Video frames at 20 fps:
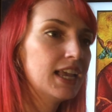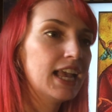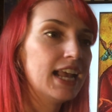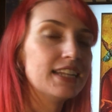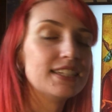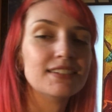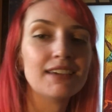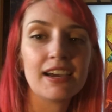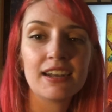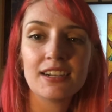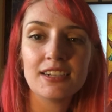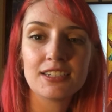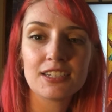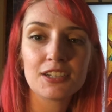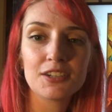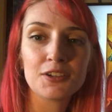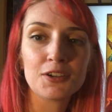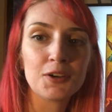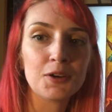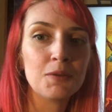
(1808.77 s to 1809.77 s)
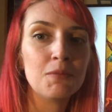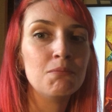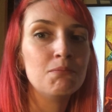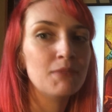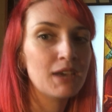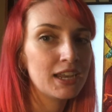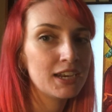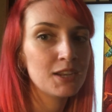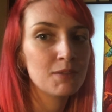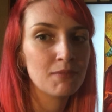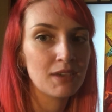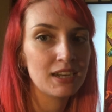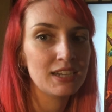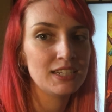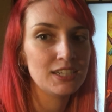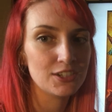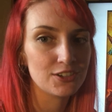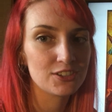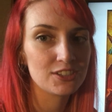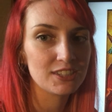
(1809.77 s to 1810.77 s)
It's not until many, many
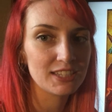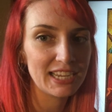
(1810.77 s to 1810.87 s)
years